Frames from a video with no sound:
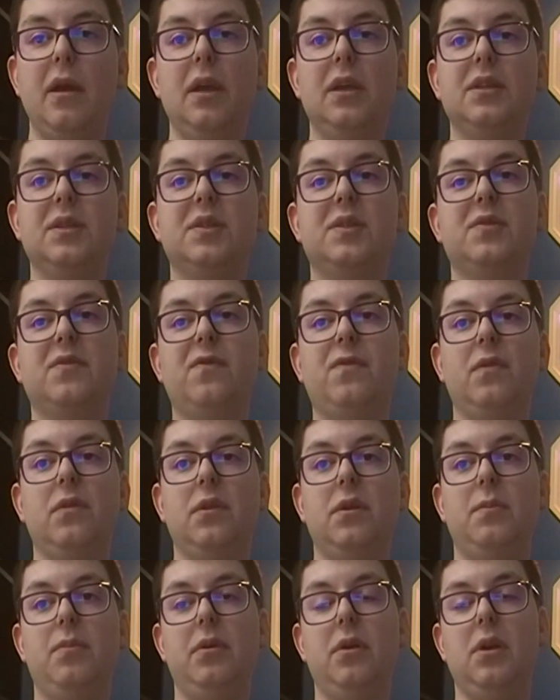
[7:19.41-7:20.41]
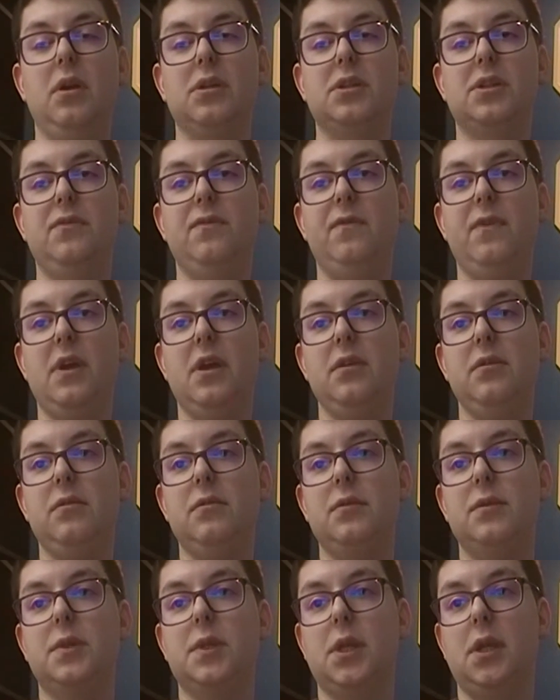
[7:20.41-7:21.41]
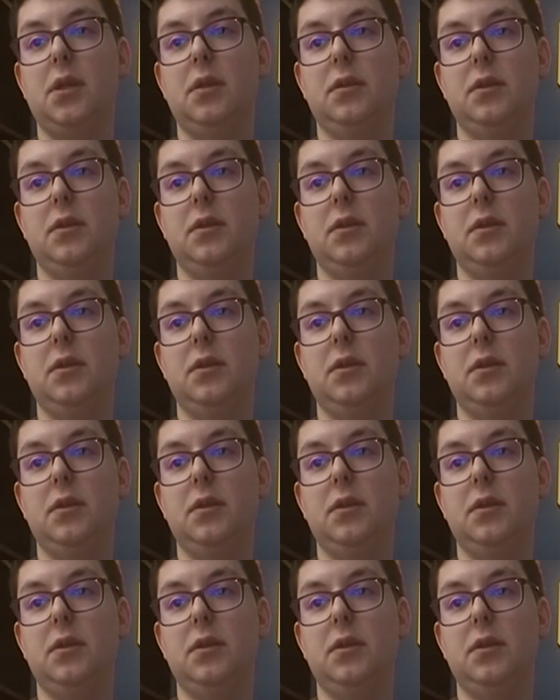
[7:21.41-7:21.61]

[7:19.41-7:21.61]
As for the production values,